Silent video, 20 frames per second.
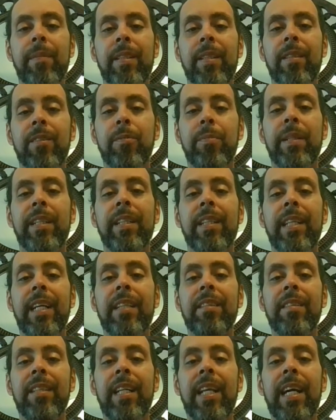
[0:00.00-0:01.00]
It's been a
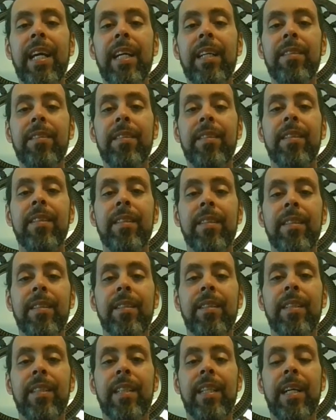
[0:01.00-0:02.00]
nice class.
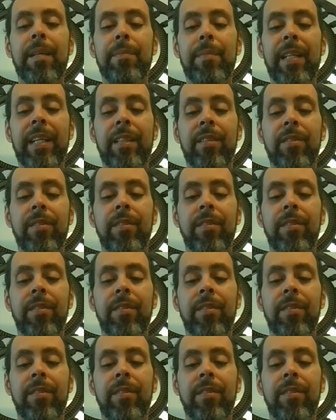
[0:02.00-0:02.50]
God bless.